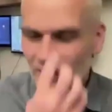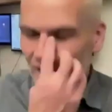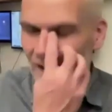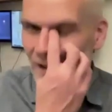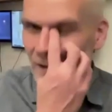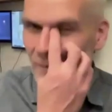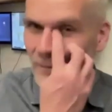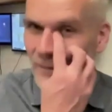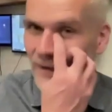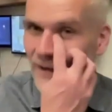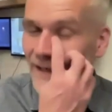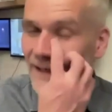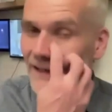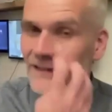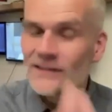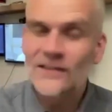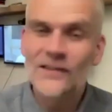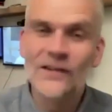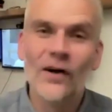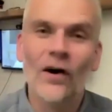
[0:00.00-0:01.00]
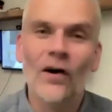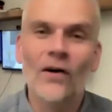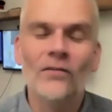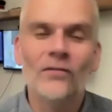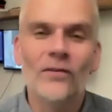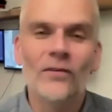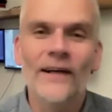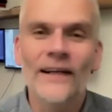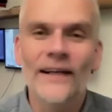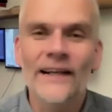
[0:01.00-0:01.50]
um, it's not
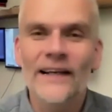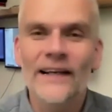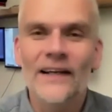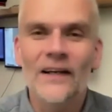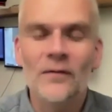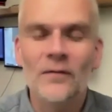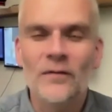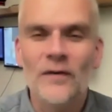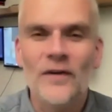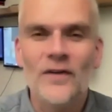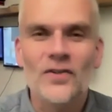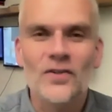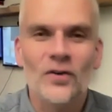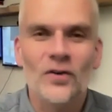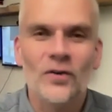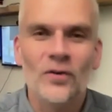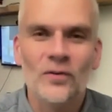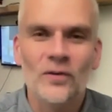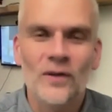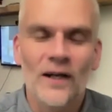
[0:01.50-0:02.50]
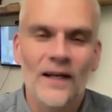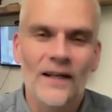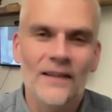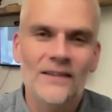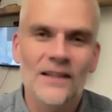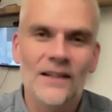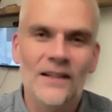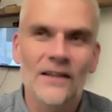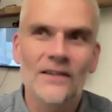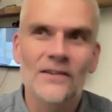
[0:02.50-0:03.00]
really an official uh,
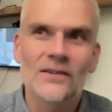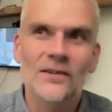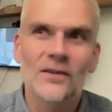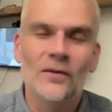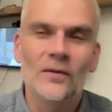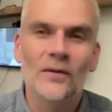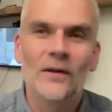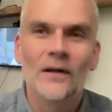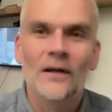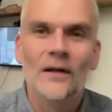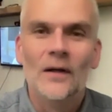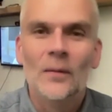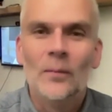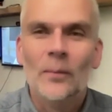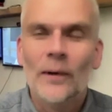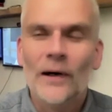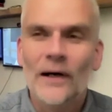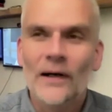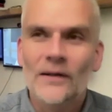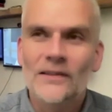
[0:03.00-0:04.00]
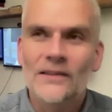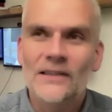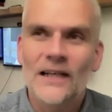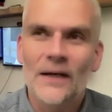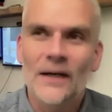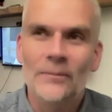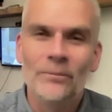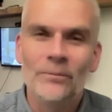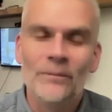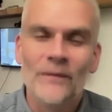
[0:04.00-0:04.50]
title, but
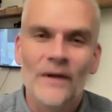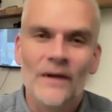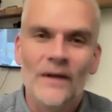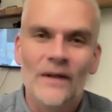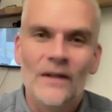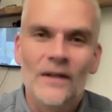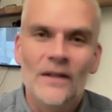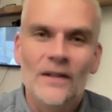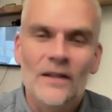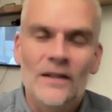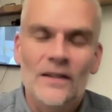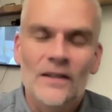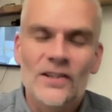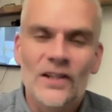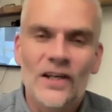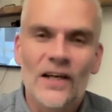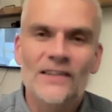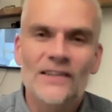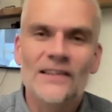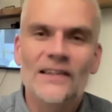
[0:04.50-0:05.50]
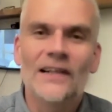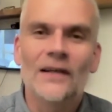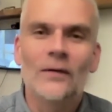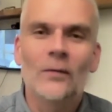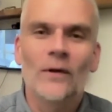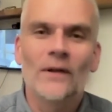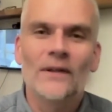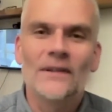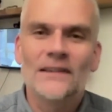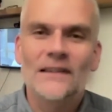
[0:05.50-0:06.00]
um, certainly
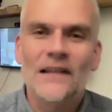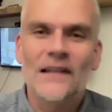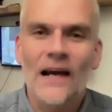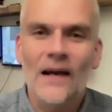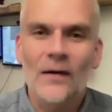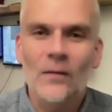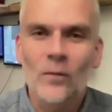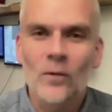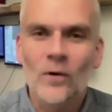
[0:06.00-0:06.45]
when Stan